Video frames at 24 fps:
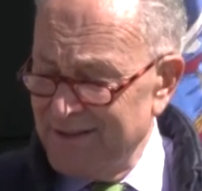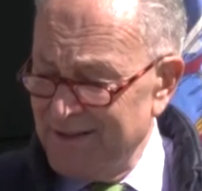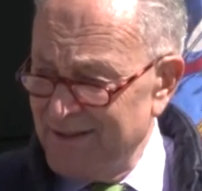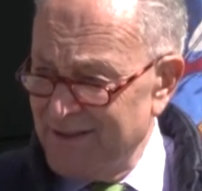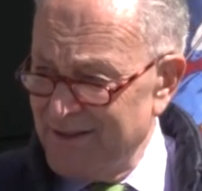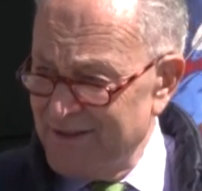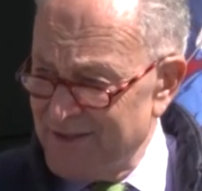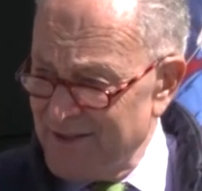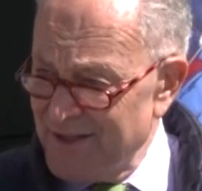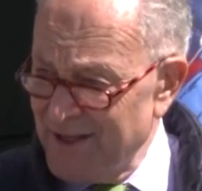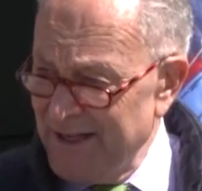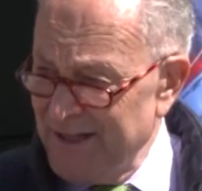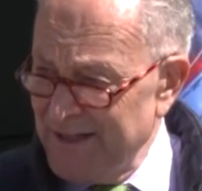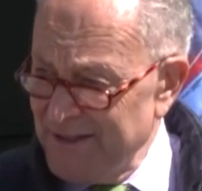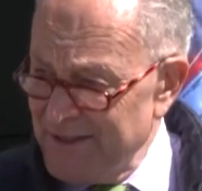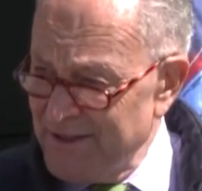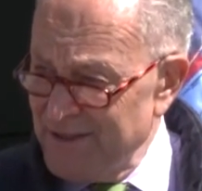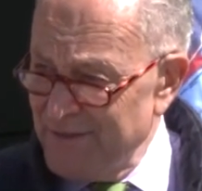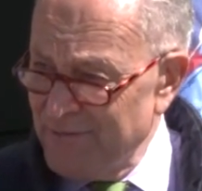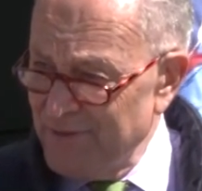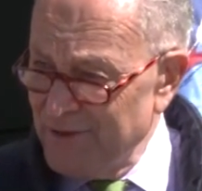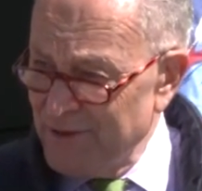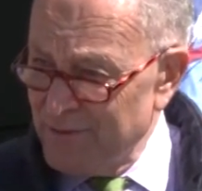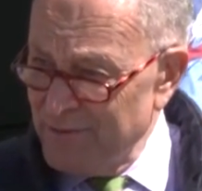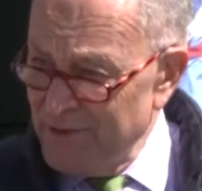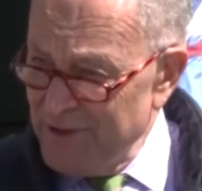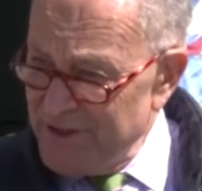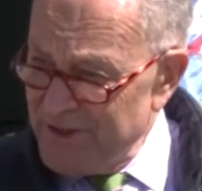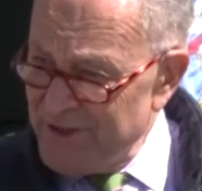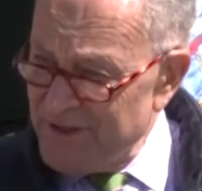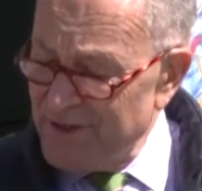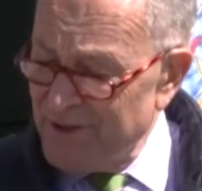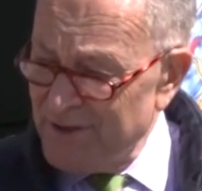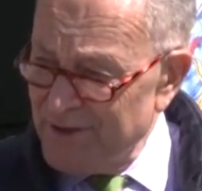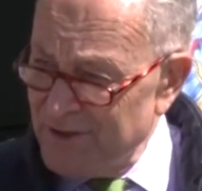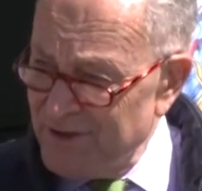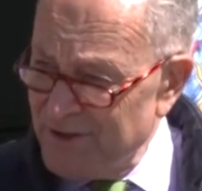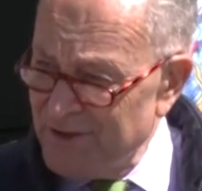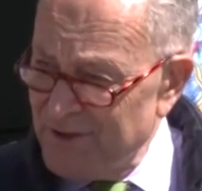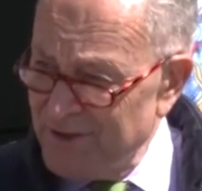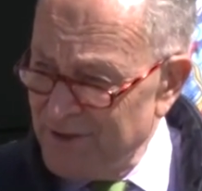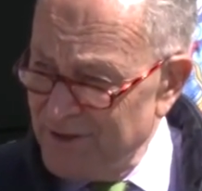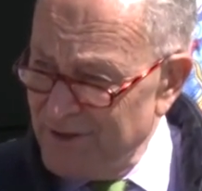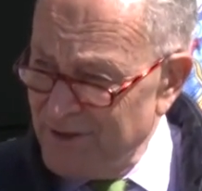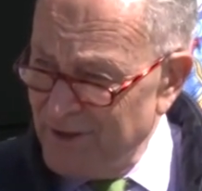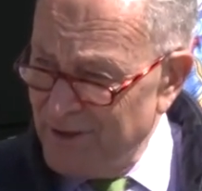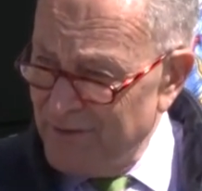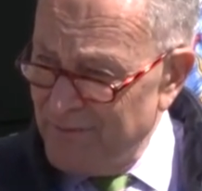the scientific research
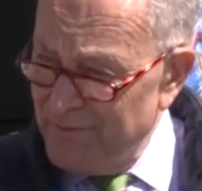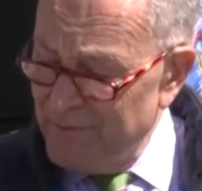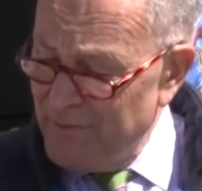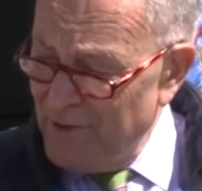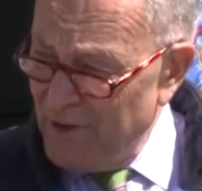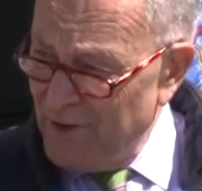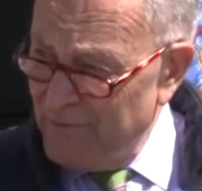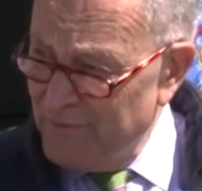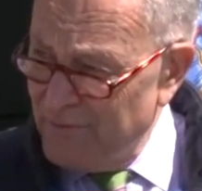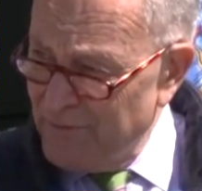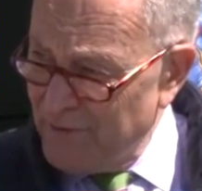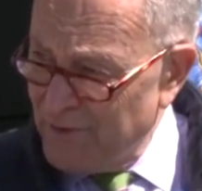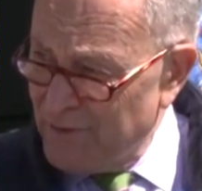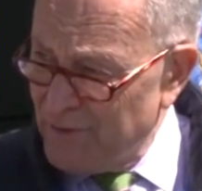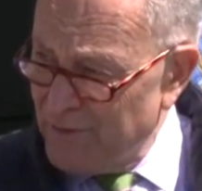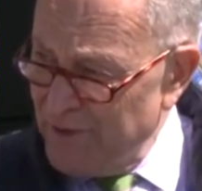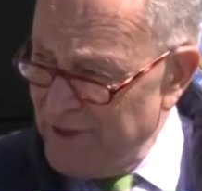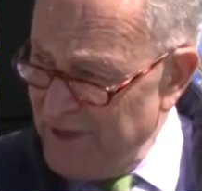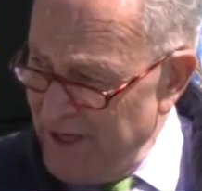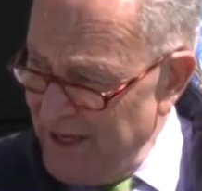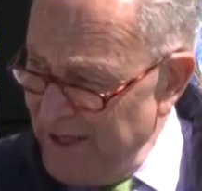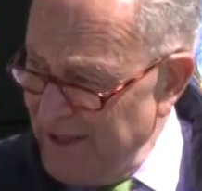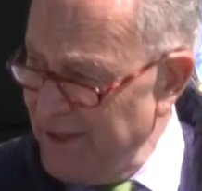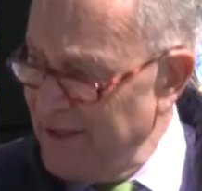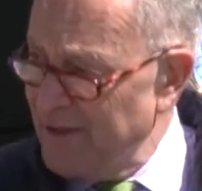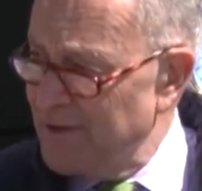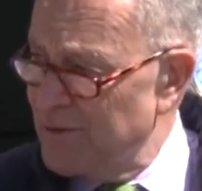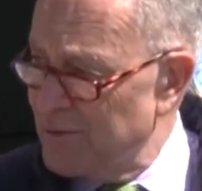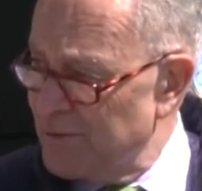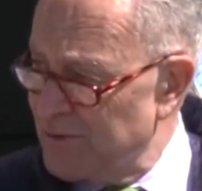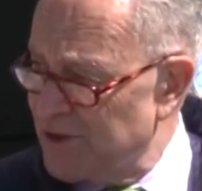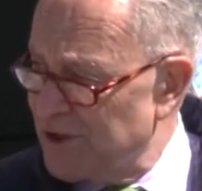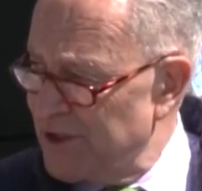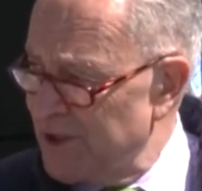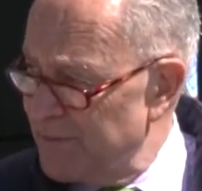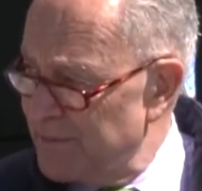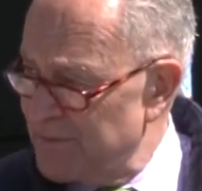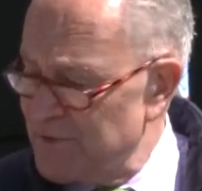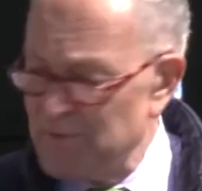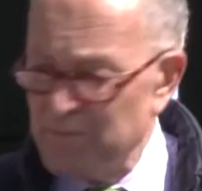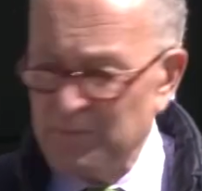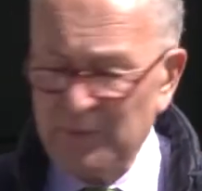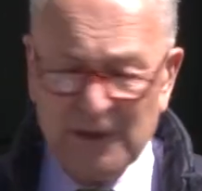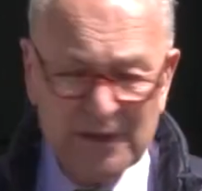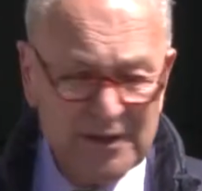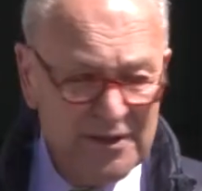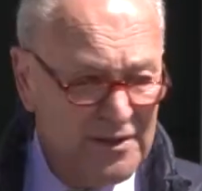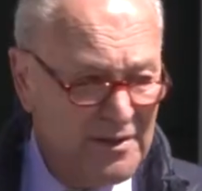of creating new chips,
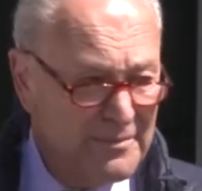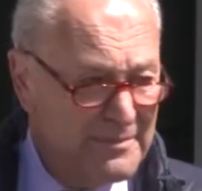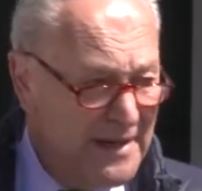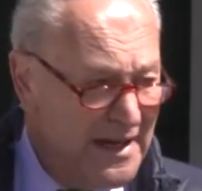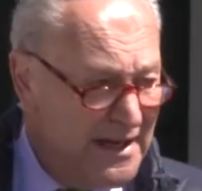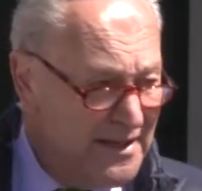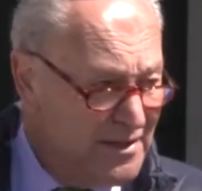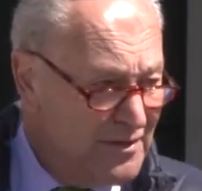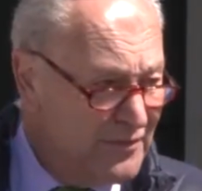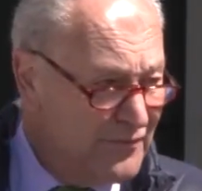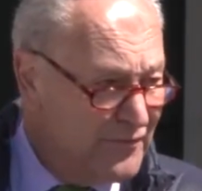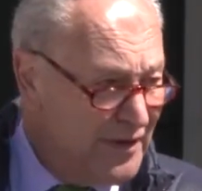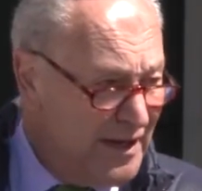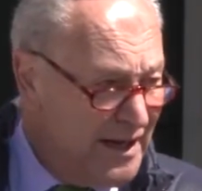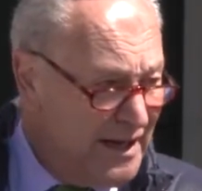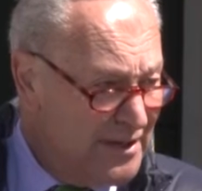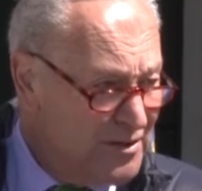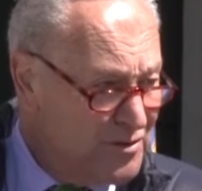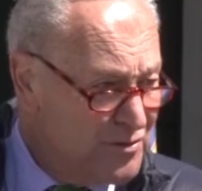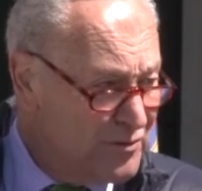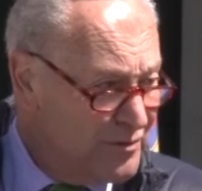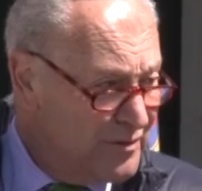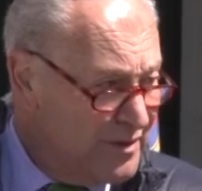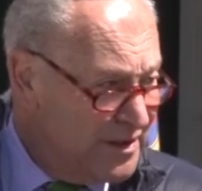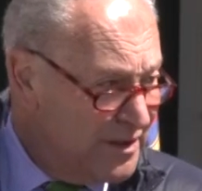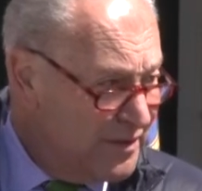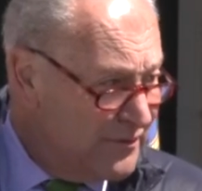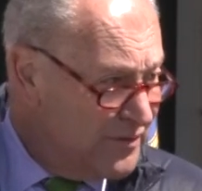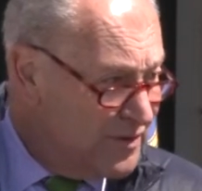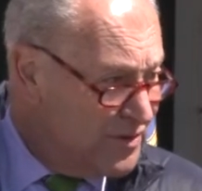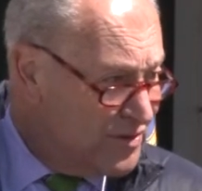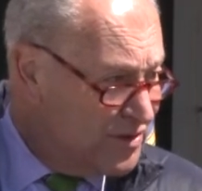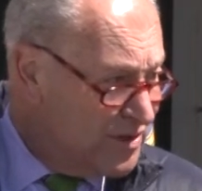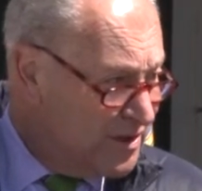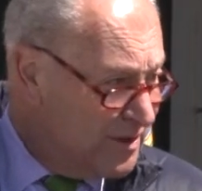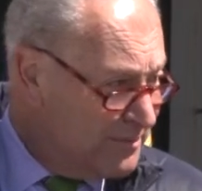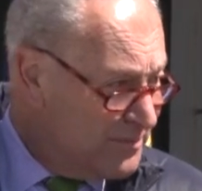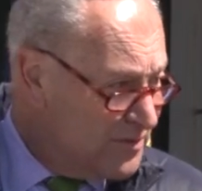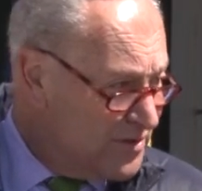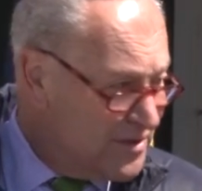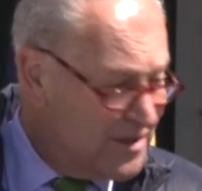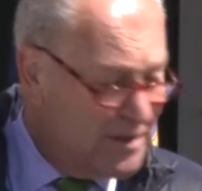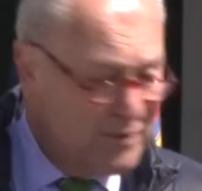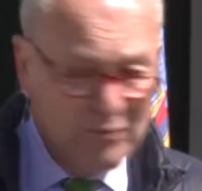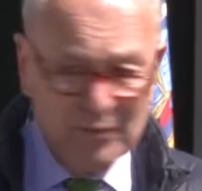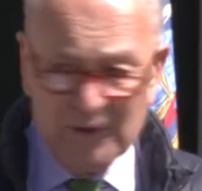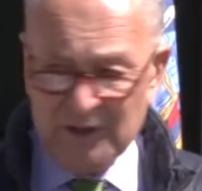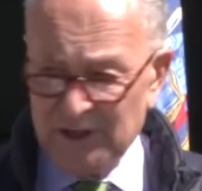but in the manufacturing of the chips
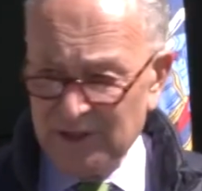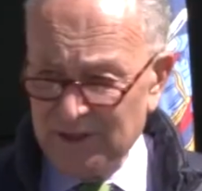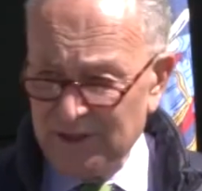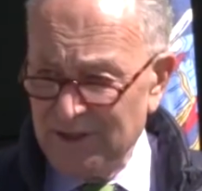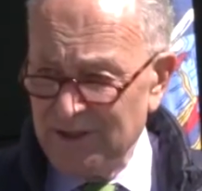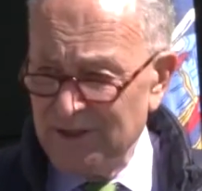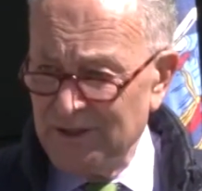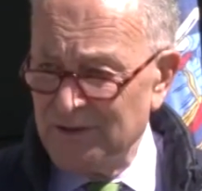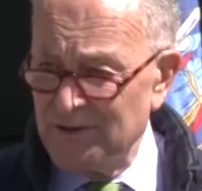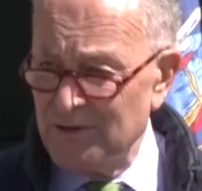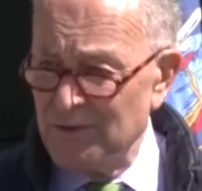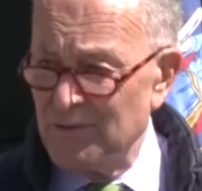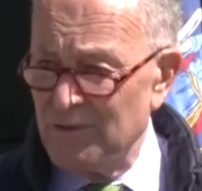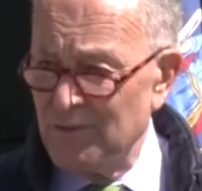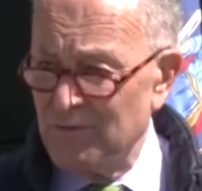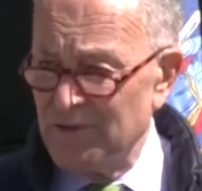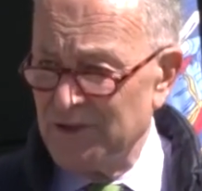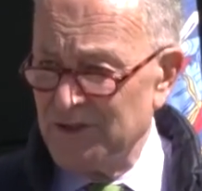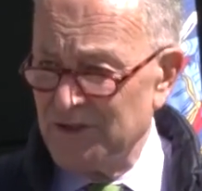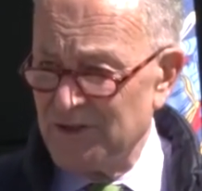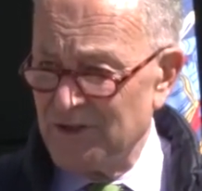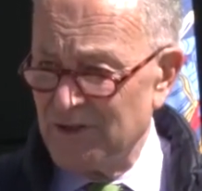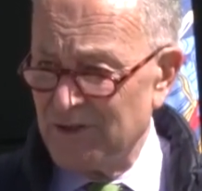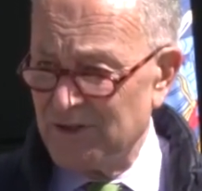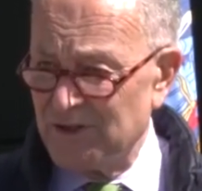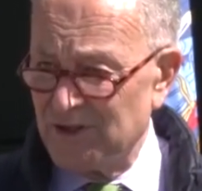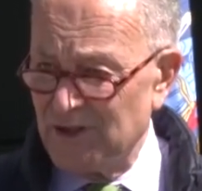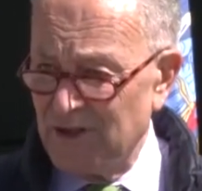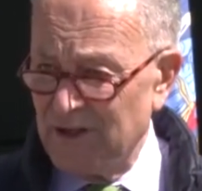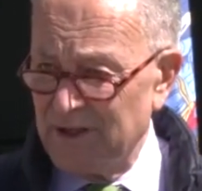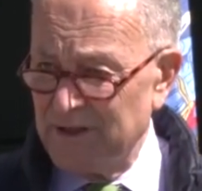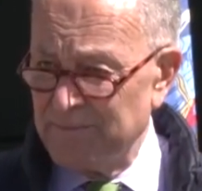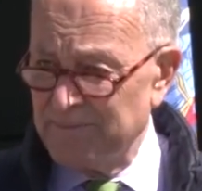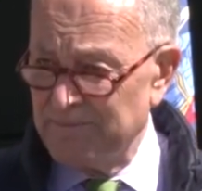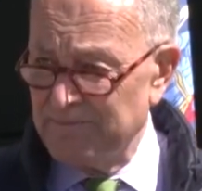that we do the research on.